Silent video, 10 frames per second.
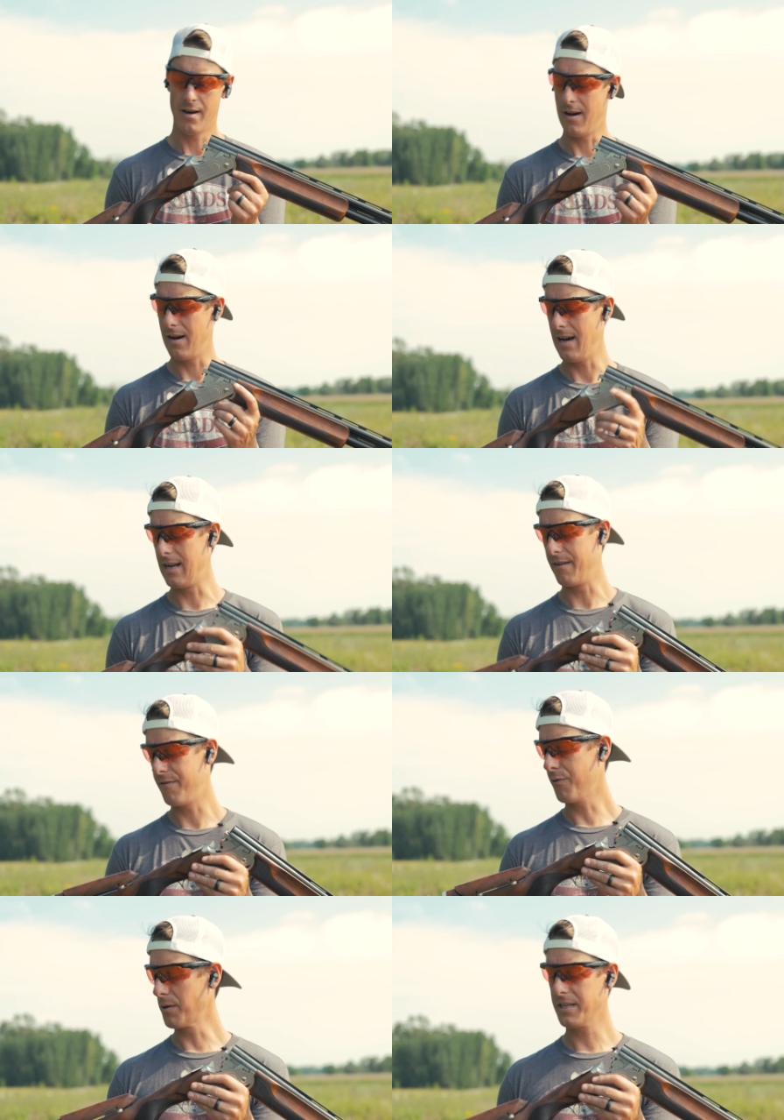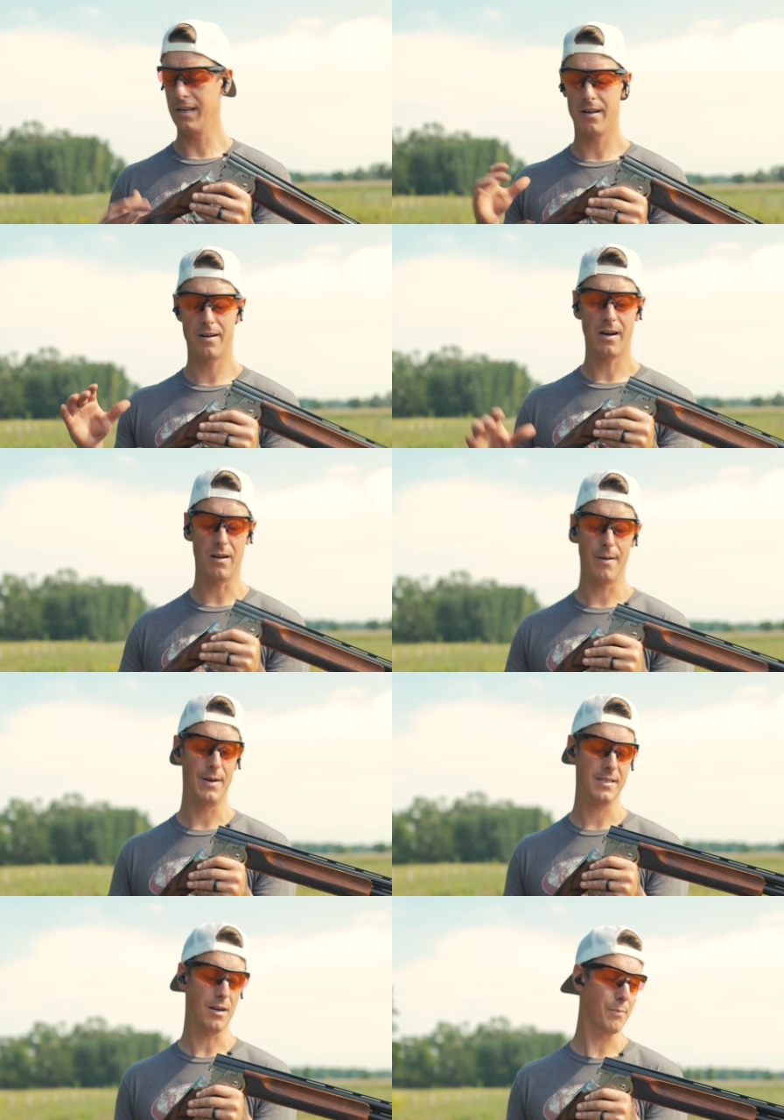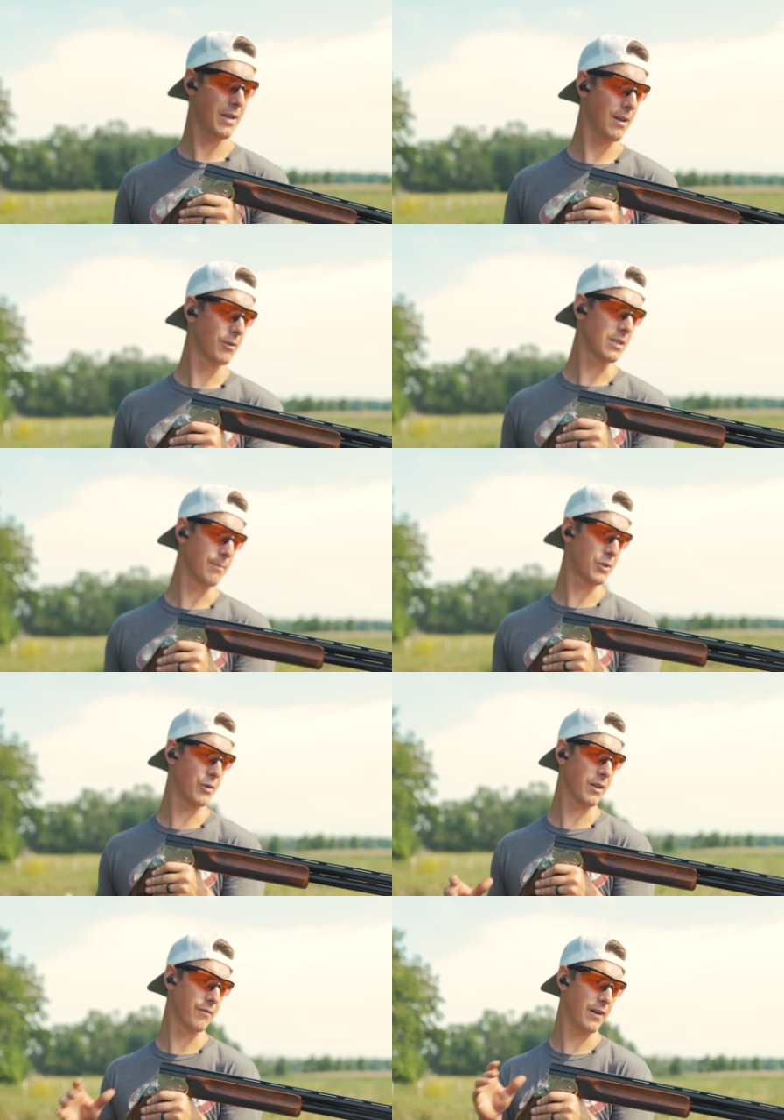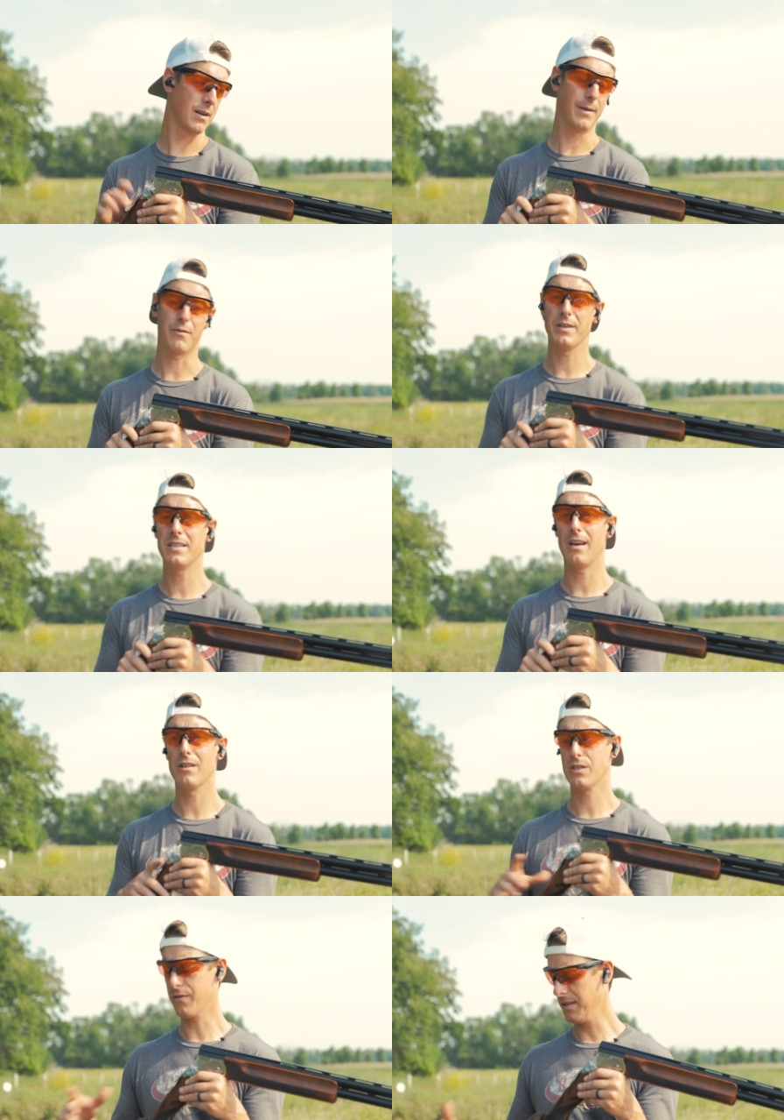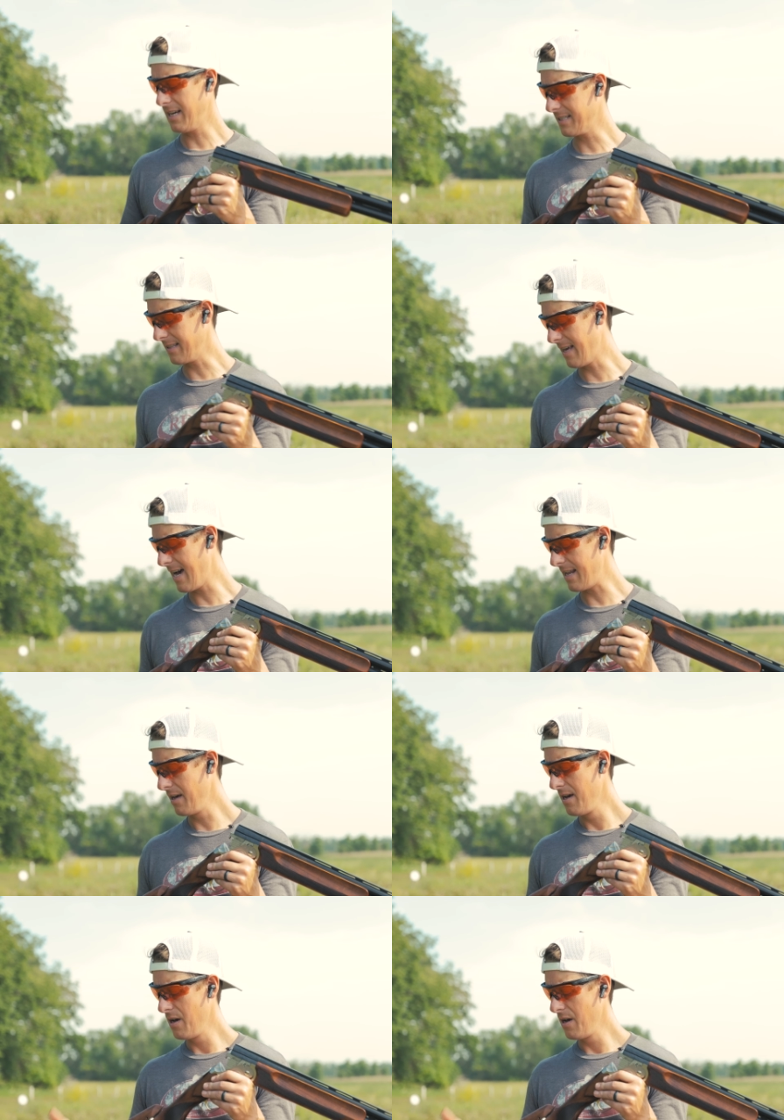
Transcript: Uh, at a $1,400 MSRP, which I'm sure you can find them at retailers for less than that.